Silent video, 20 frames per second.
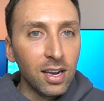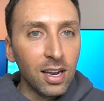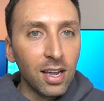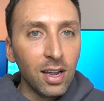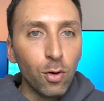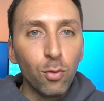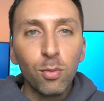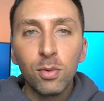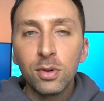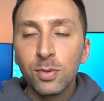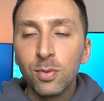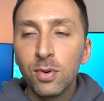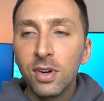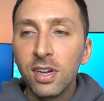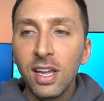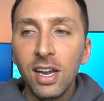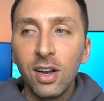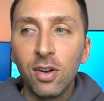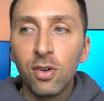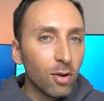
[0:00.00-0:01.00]
And I almost
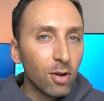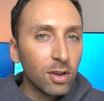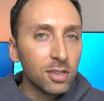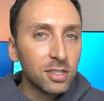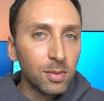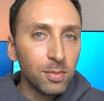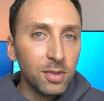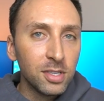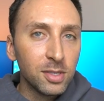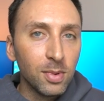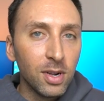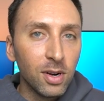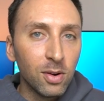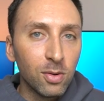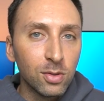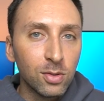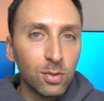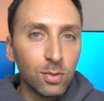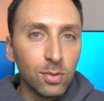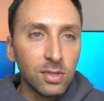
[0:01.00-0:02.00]
want to like call some of these
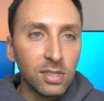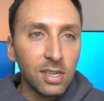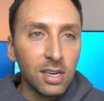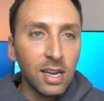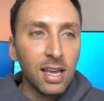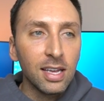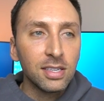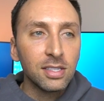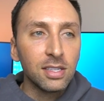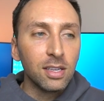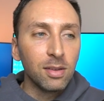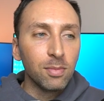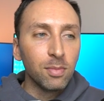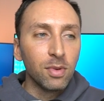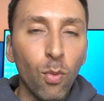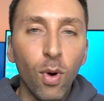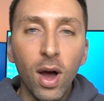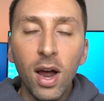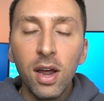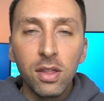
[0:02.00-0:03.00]
medical schools and ask
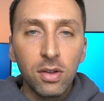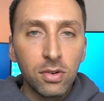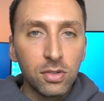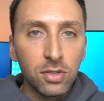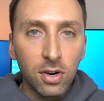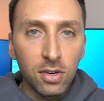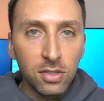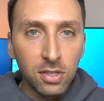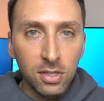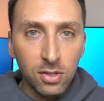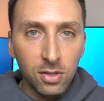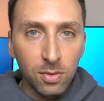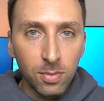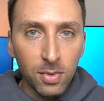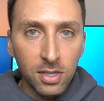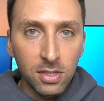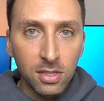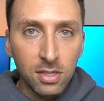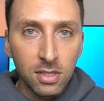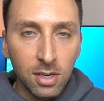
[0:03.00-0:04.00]
them why they're charging so
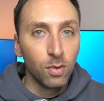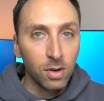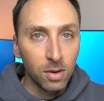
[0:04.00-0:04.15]
much.